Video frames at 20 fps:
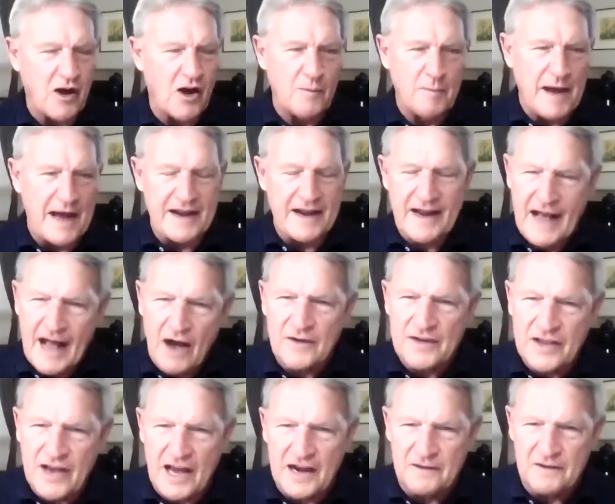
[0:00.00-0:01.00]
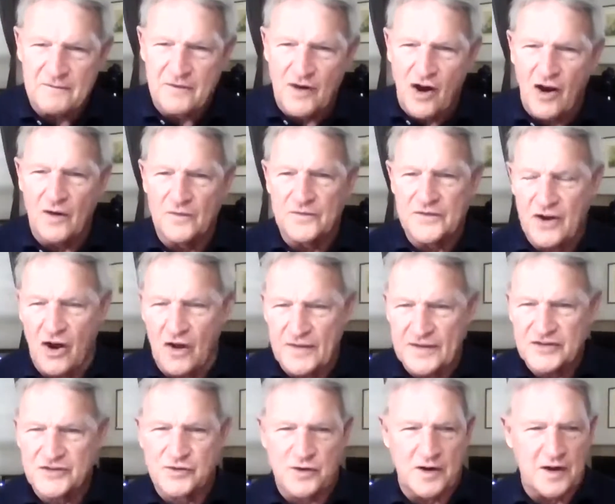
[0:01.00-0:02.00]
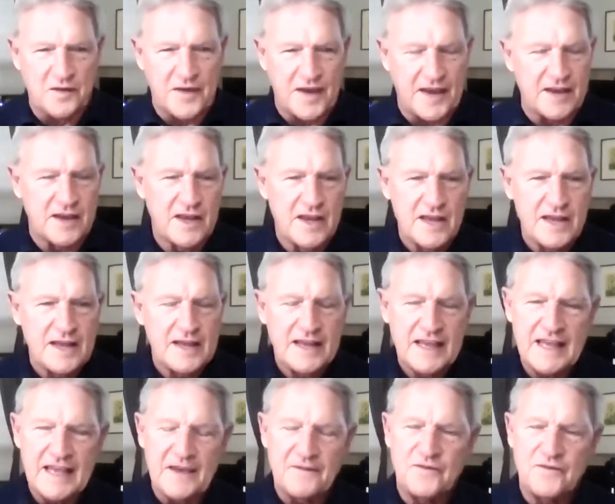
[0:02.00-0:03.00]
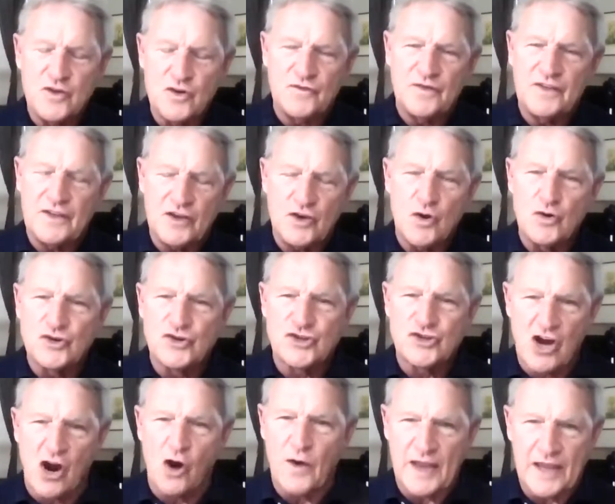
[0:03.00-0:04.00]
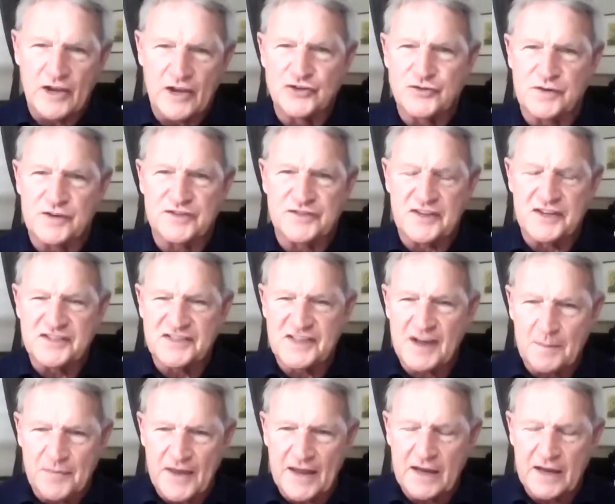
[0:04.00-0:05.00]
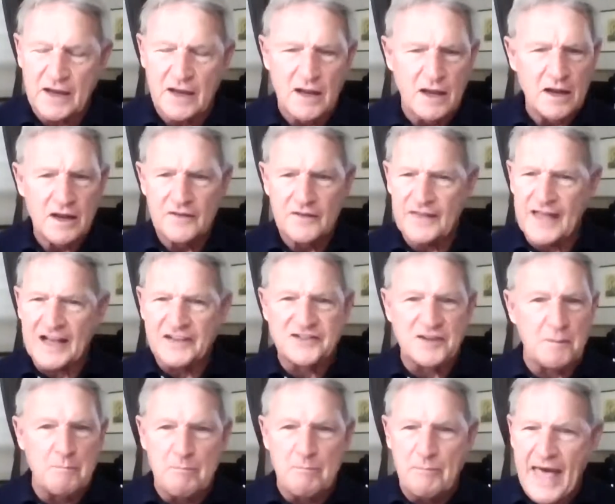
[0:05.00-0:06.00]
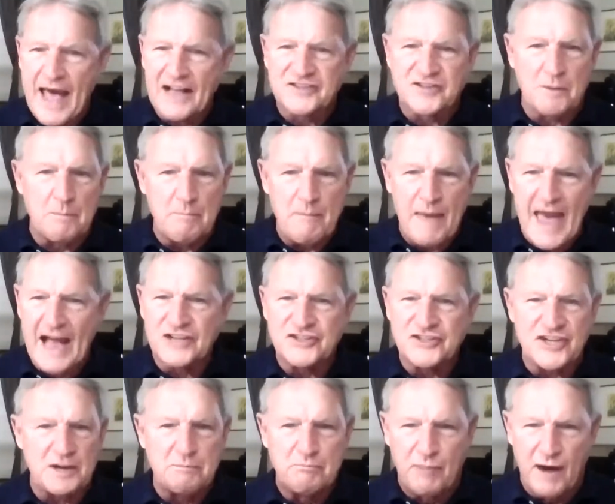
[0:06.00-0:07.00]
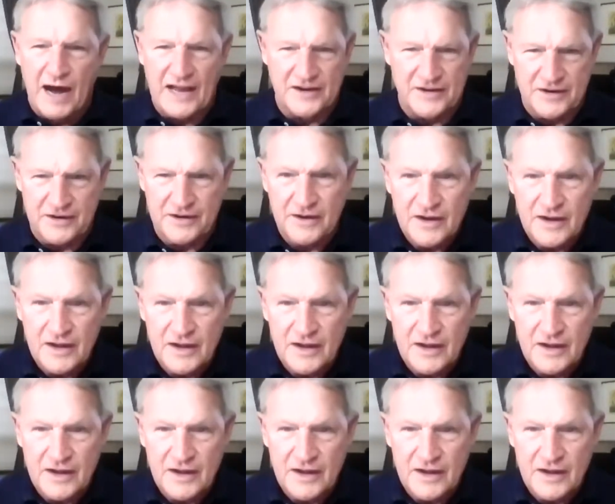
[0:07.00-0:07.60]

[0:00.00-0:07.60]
about how he got involved and all this sort of thing. If you show interest in something, that's a magic button.